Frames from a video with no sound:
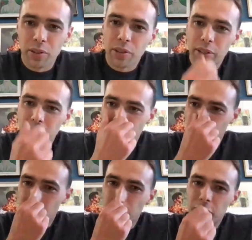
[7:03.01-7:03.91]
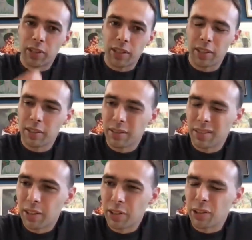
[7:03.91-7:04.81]
Doing something interesting
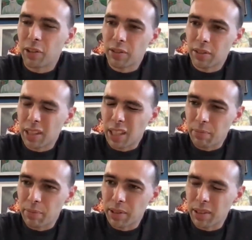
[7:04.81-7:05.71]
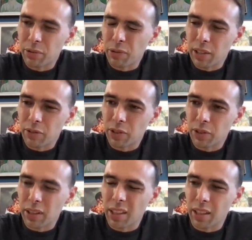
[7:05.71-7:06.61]
under your own steam is a really
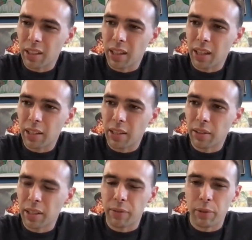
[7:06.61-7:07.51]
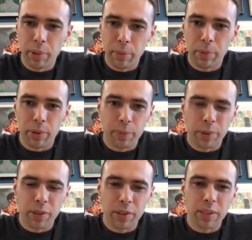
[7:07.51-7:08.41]
interesting thing. And then giving people the
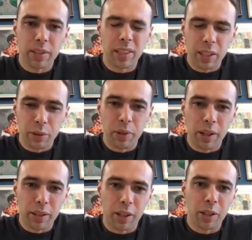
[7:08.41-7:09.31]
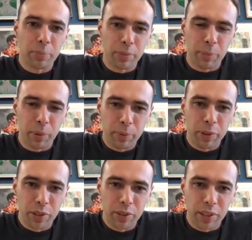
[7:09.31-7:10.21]
opportunity to see your work opens up
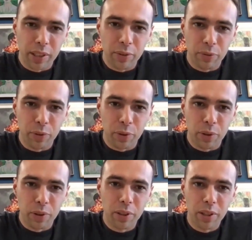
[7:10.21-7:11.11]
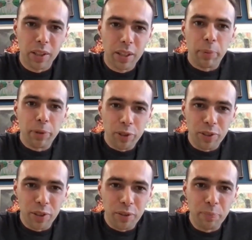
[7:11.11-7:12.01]
opportunities for people to
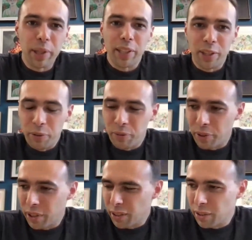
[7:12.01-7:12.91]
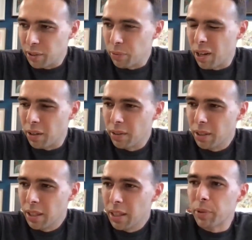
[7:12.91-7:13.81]
sort of pick you for things as well.
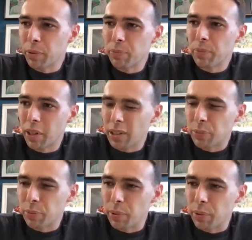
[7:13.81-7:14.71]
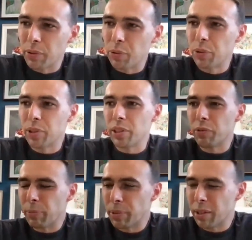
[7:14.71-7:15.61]
Some of the artists we work with are already
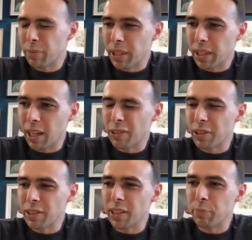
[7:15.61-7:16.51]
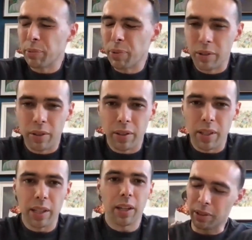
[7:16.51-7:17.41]
represented by galleries. They'd be well known.
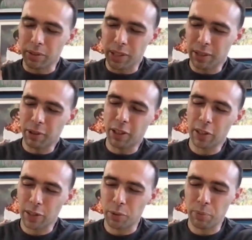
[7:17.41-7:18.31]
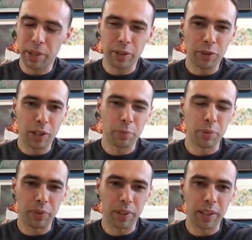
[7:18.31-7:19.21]
We'd go, this artist would be
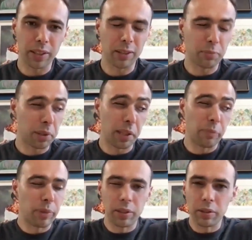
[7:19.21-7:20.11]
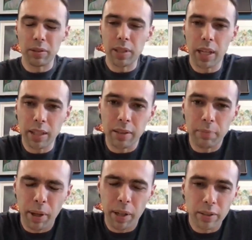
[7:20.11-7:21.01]
incredible for this. But then we do take a
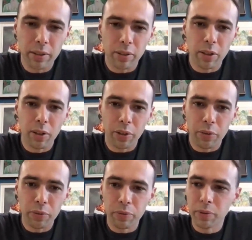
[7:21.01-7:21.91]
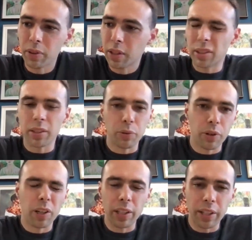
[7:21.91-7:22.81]
punt on a lot of artists who
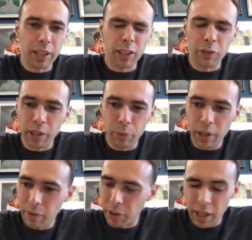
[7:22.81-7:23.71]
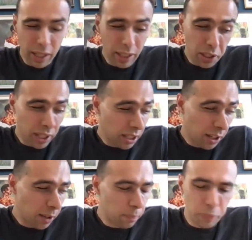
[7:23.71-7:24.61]
are early in their career, whatever the age they
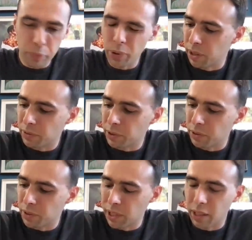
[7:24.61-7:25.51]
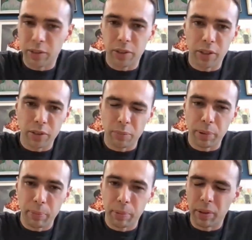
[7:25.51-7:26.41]
are. We love sort of taking a chance on
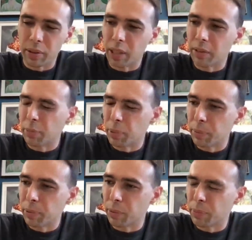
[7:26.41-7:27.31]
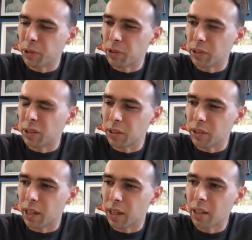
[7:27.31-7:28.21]
people and giving people the opportunity to do
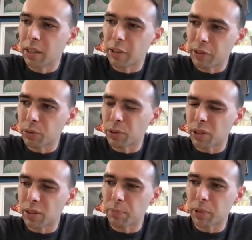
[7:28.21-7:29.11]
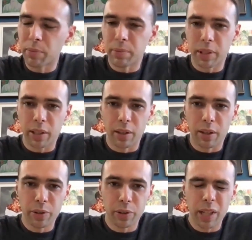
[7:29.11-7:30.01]
that. There is also sometimes like a
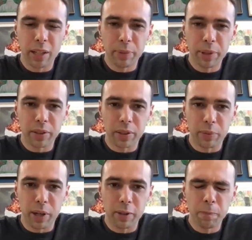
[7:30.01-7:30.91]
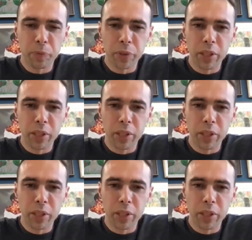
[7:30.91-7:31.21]
local element as well.